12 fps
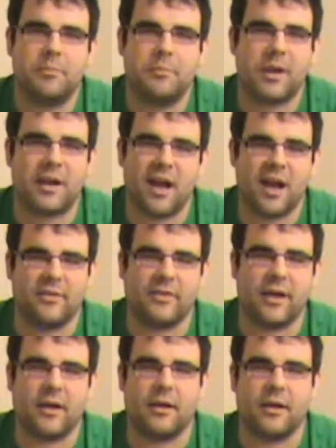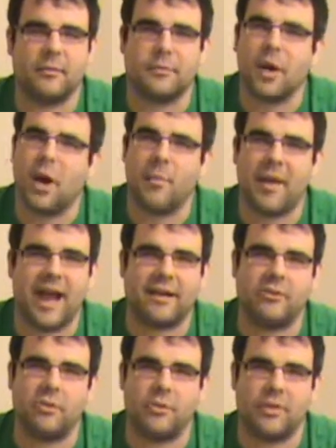been kind of like a come
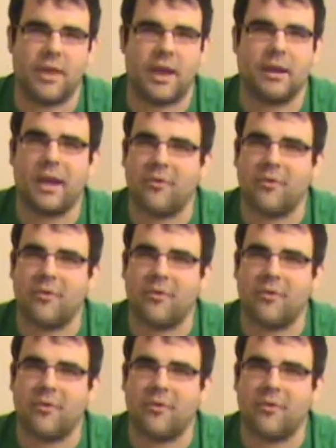back to thing.